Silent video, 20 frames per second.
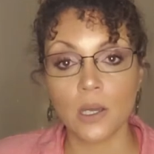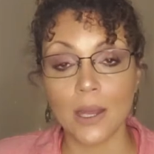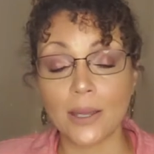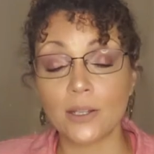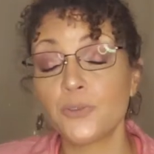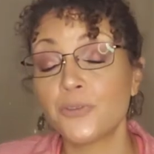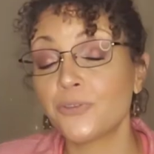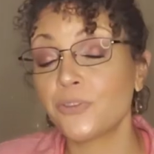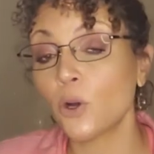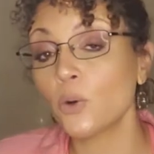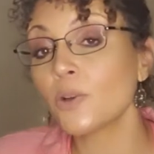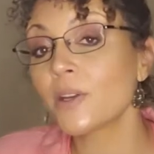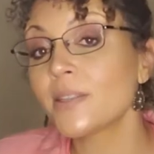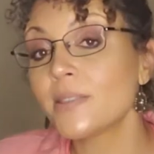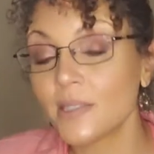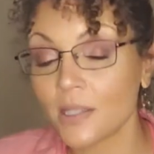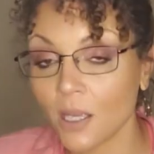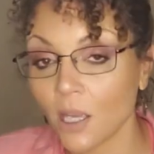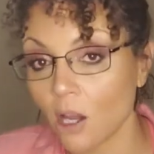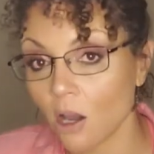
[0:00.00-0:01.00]
And
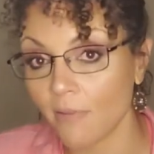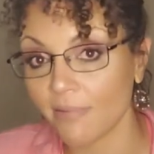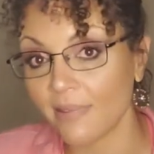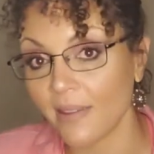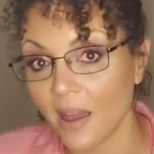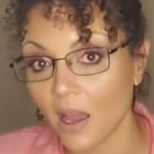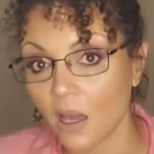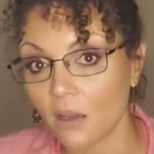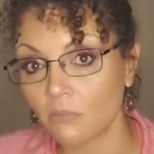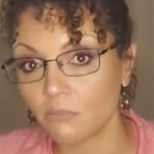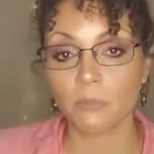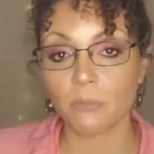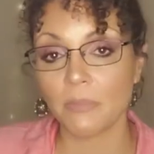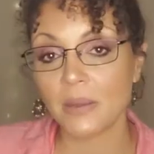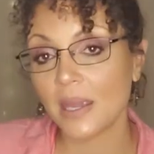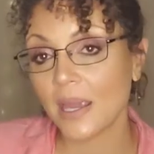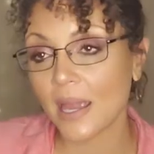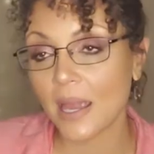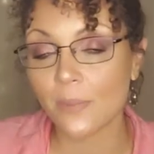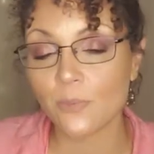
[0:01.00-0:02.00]
focusing on that,
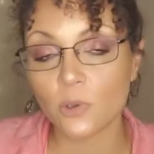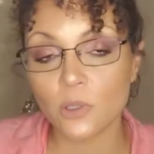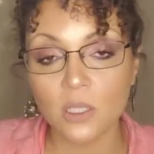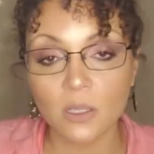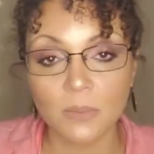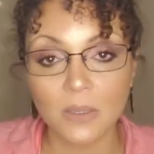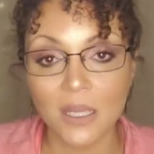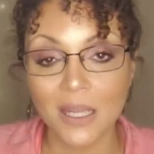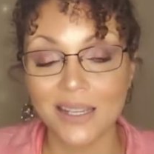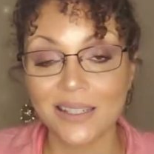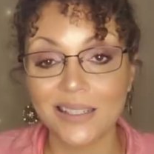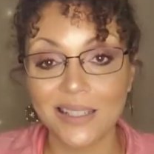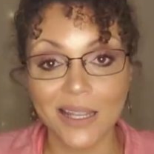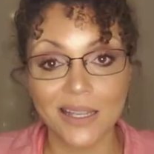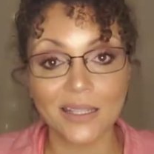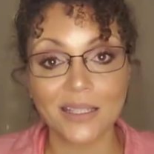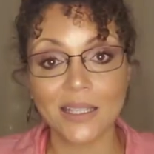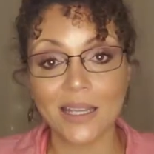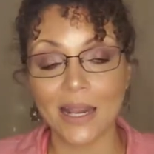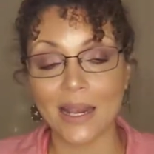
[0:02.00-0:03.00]
being able to be
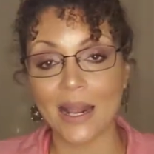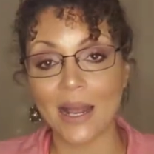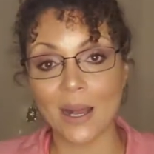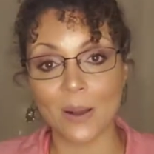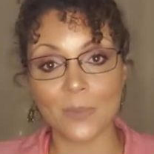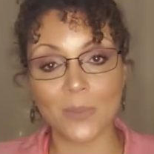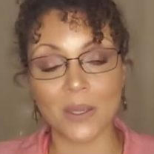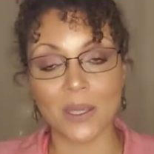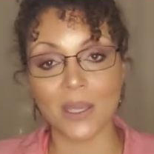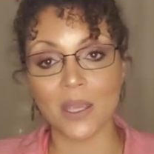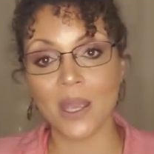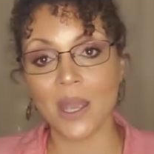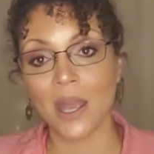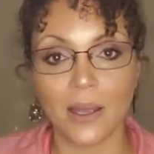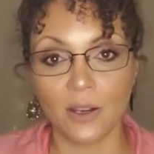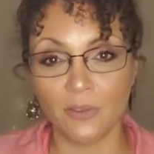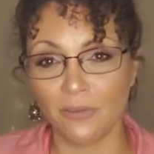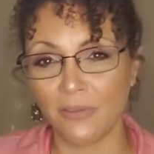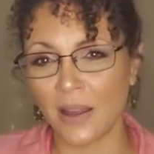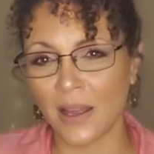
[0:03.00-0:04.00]
content and happy
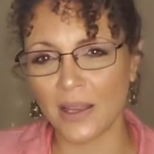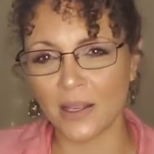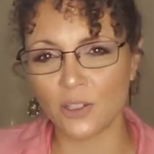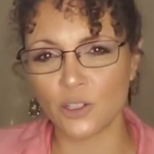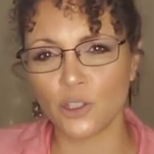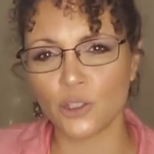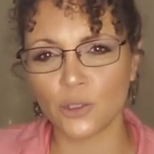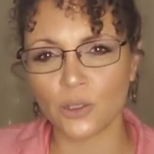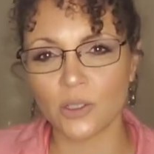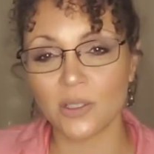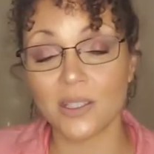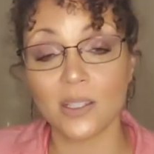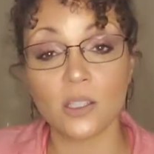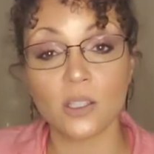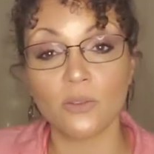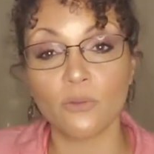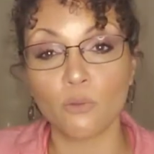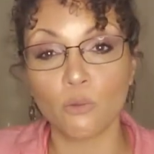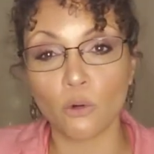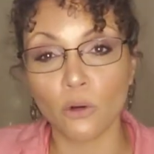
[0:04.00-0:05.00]
and find your
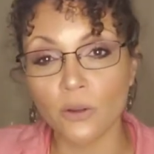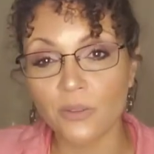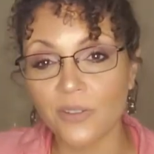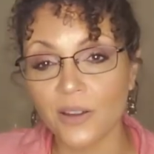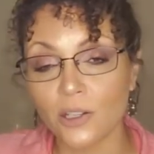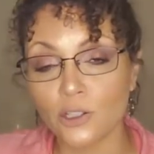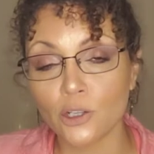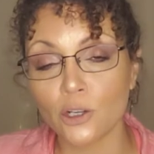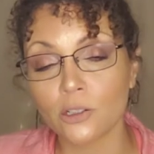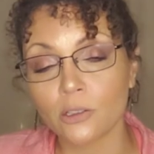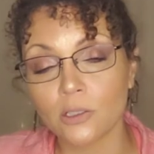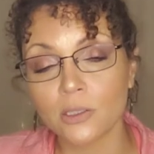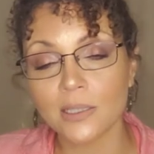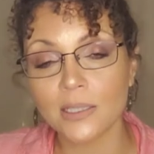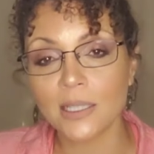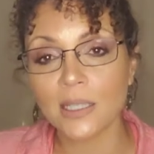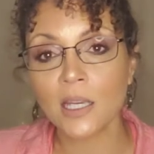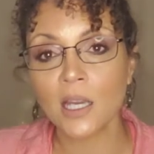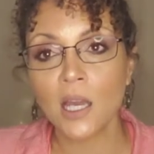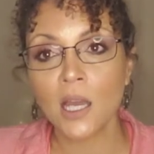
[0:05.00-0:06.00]
sense of worth
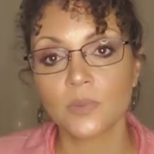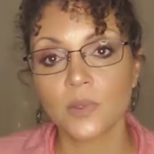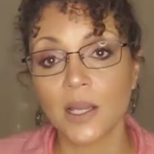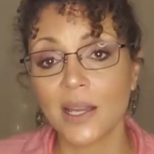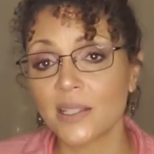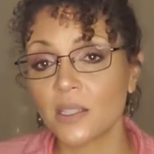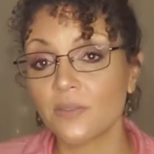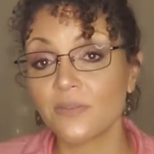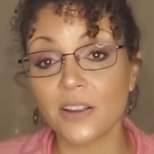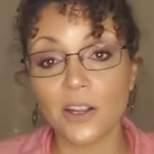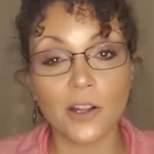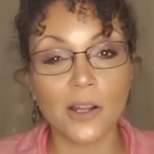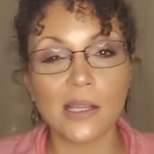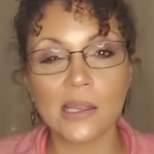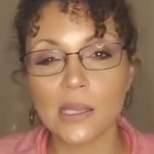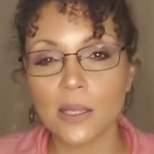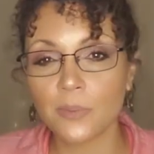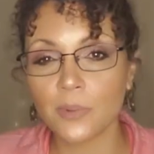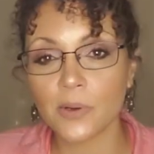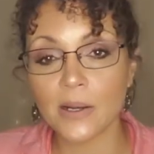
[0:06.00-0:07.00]
internally is a
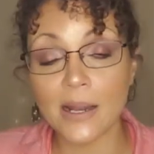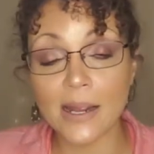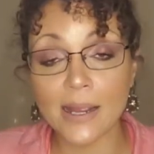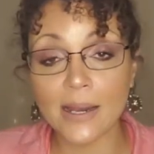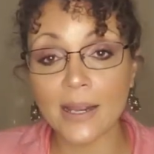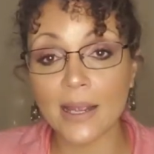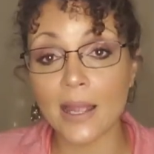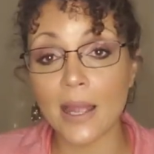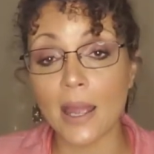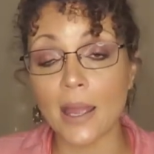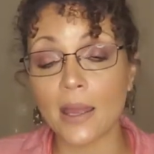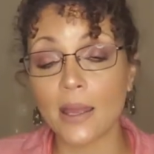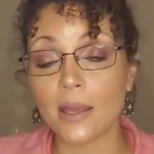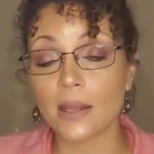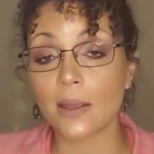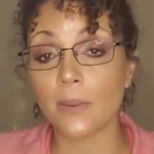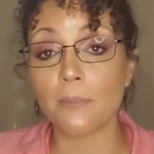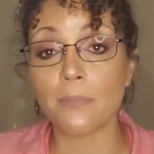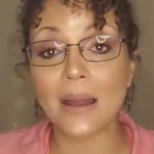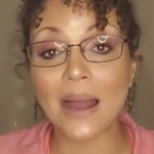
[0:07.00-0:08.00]
very liberating
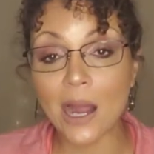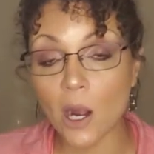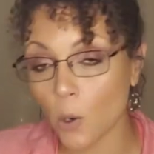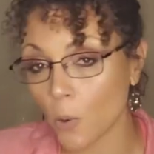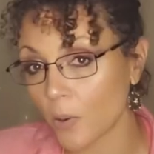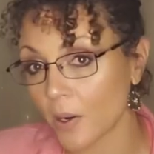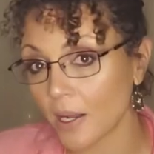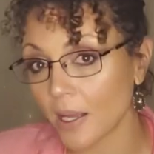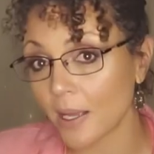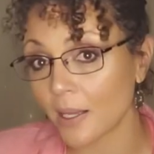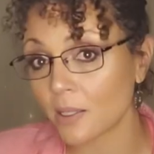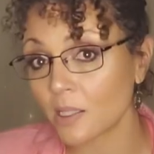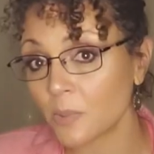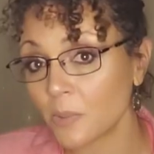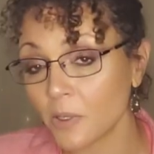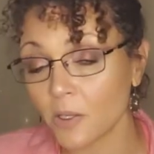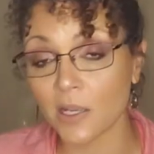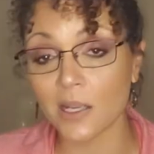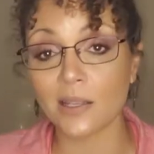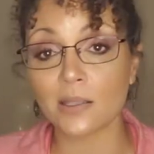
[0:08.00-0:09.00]
and empowering
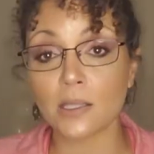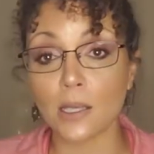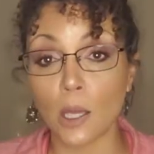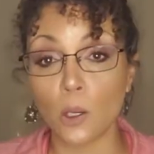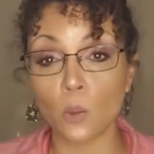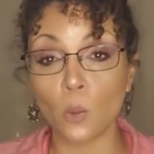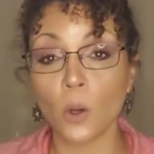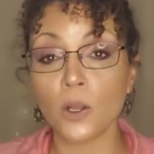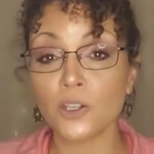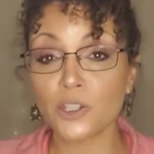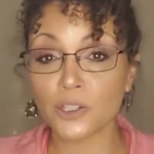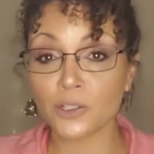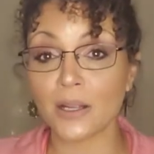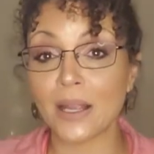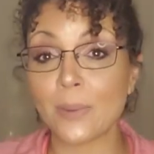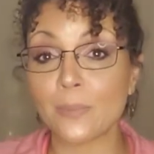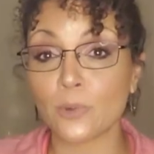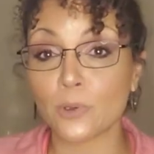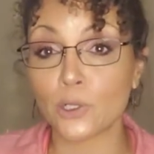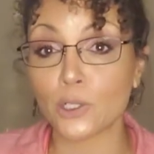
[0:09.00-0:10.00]
experience. And once you're
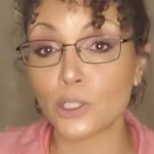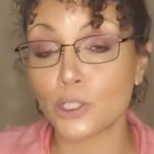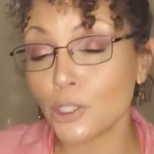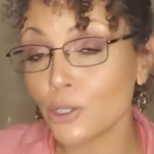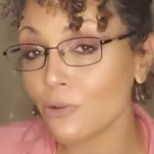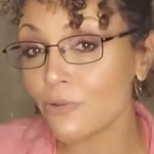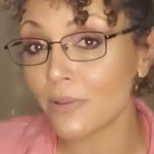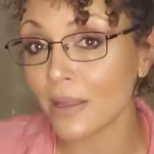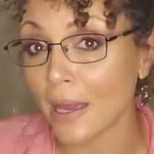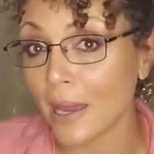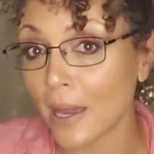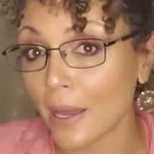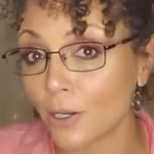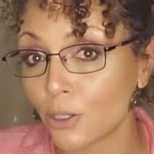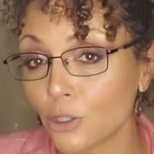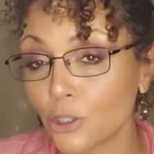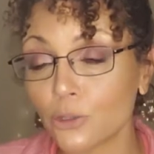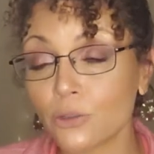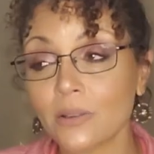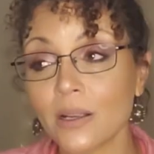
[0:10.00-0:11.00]
able to do that,
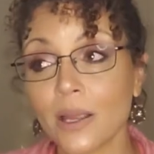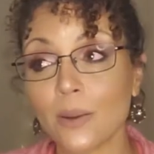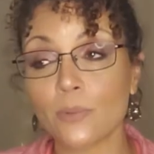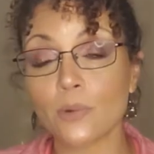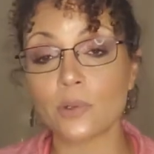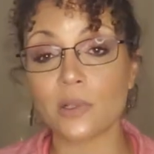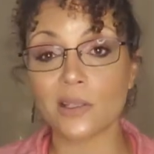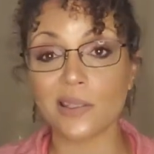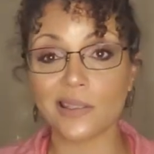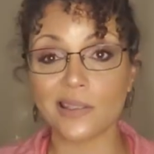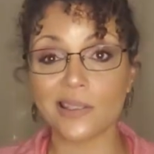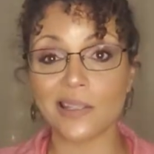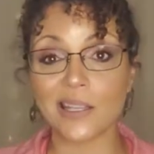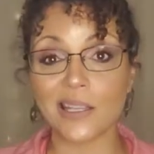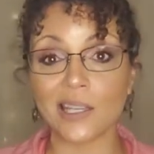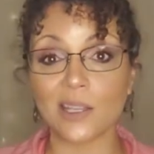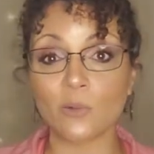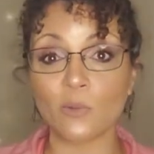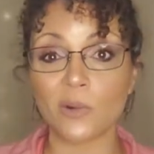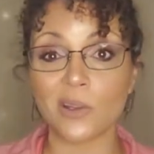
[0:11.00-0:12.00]
you're able to
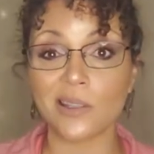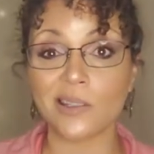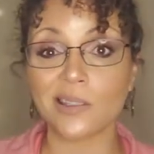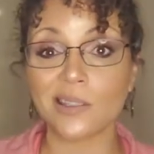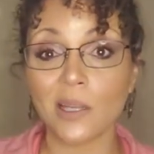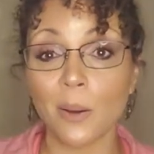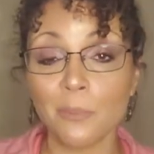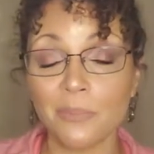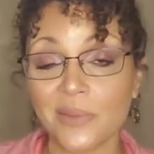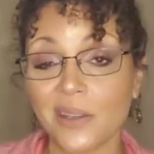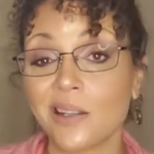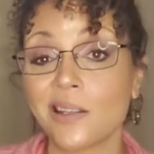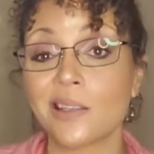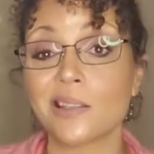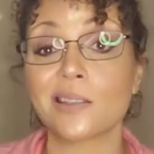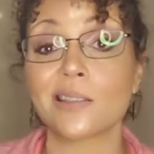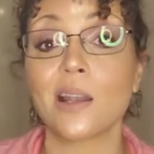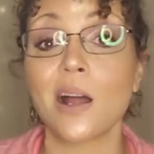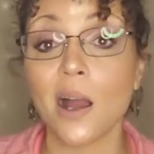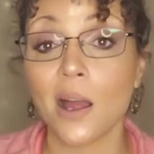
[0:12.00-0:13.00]
see when something
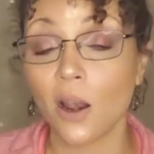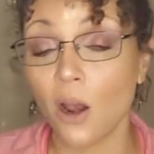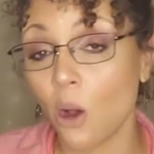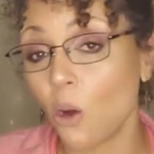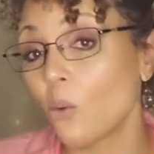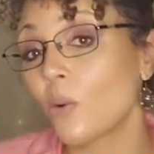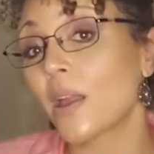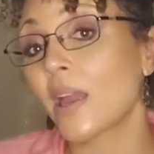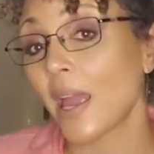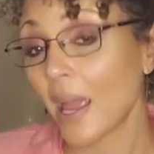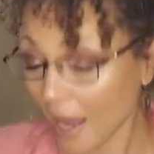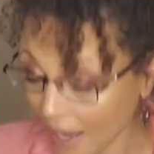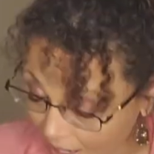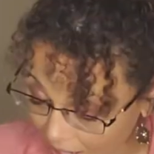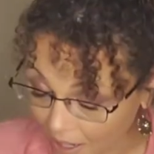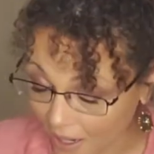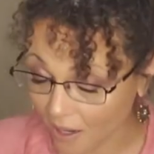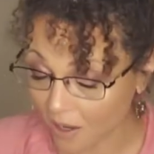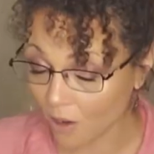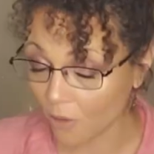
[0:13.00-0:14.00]
is not
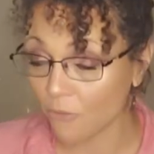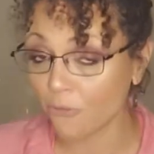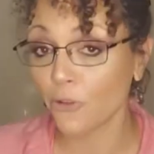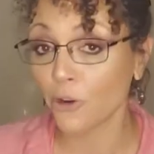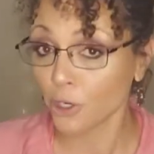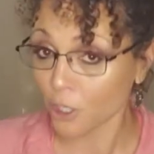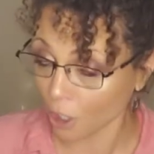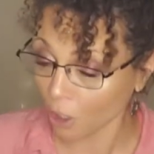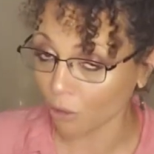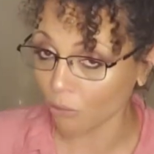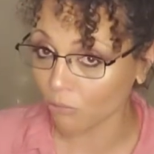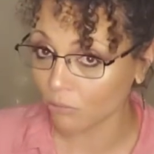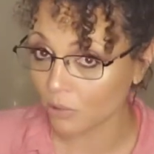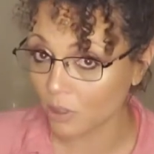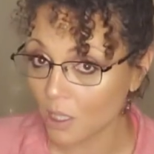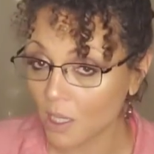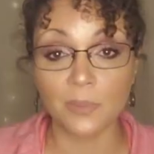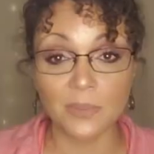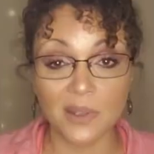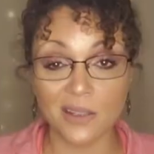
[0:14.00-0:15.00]
okay for you,
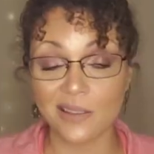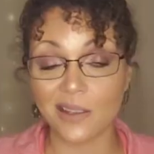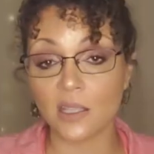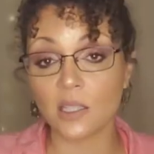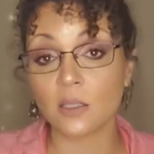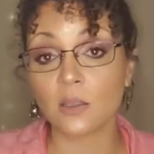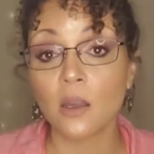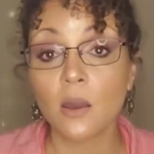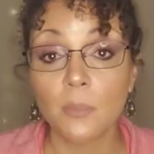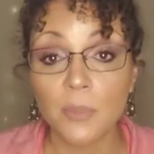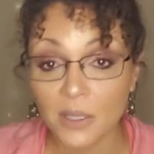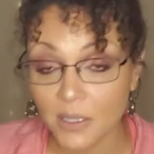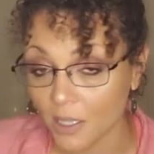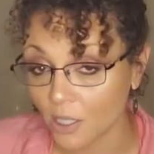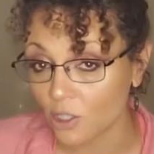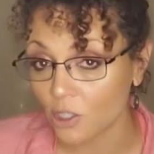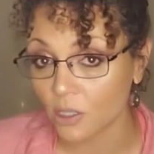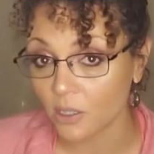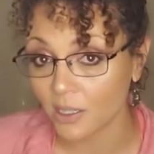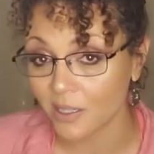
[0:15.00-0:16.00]
something that's
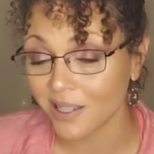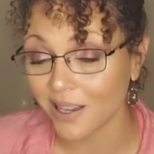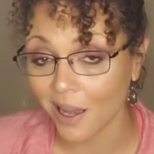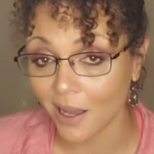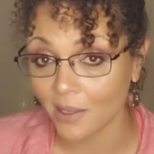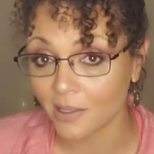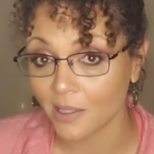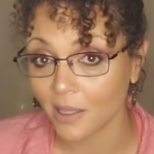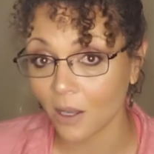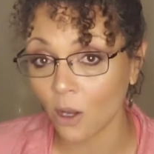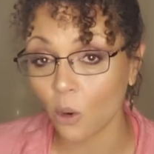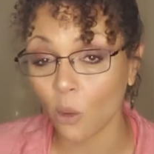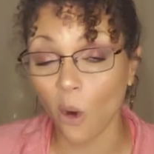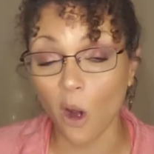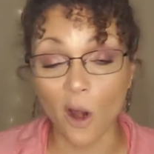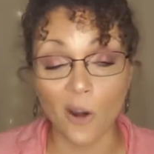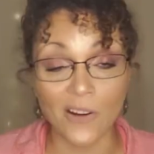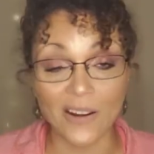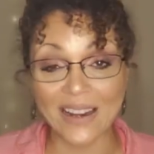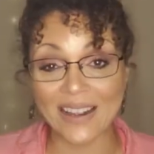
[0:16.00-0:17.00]
potentially toxic or
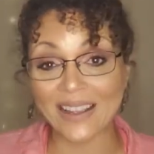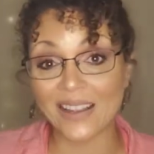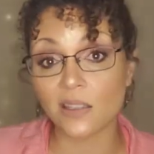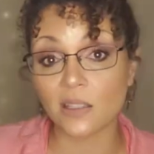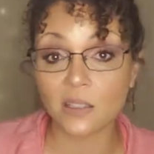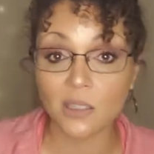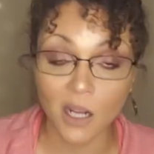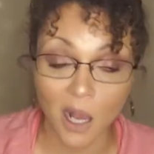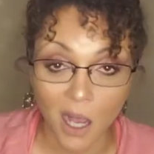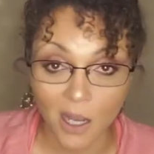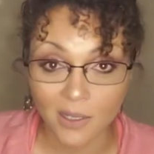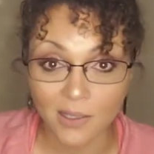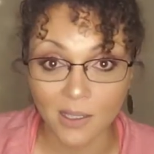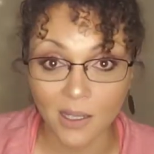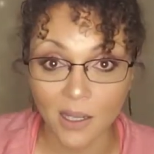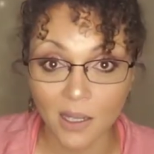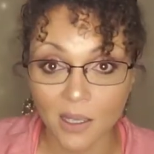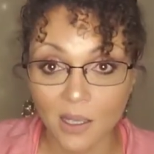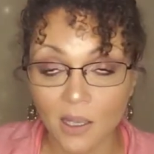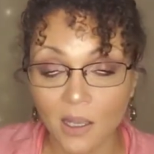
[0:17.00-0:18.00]
already is
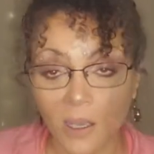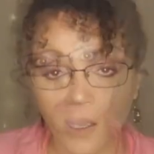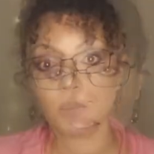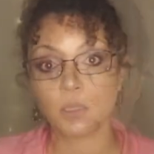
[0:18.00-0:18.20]
toxic.